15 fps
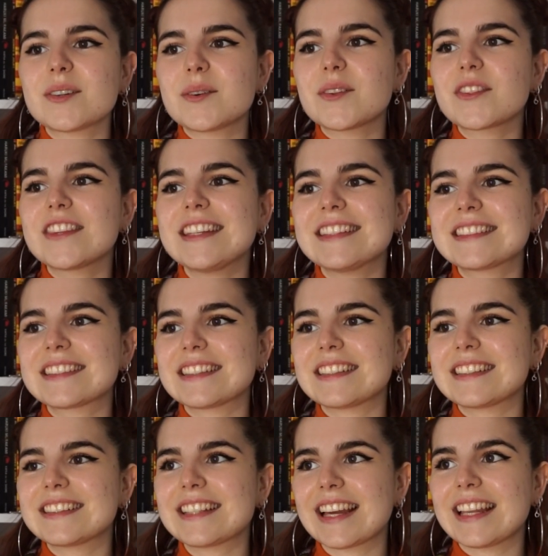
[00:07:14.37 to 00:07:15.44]
all these
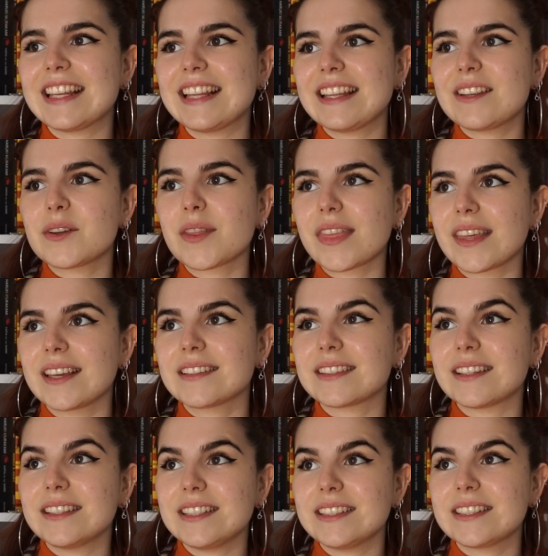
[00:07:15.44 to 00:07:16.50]
tiny little things
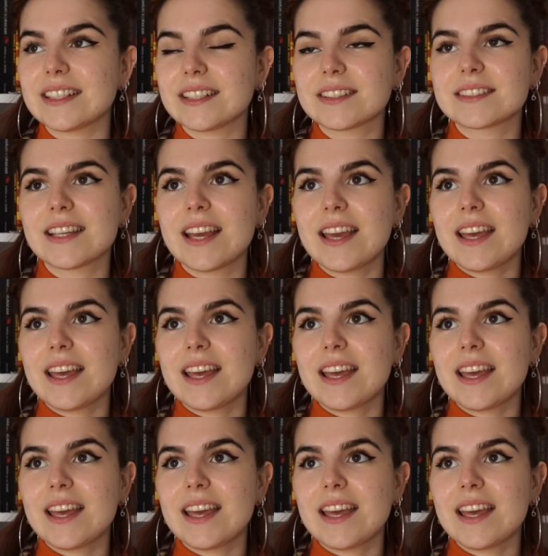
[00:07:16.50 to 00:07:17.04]
and details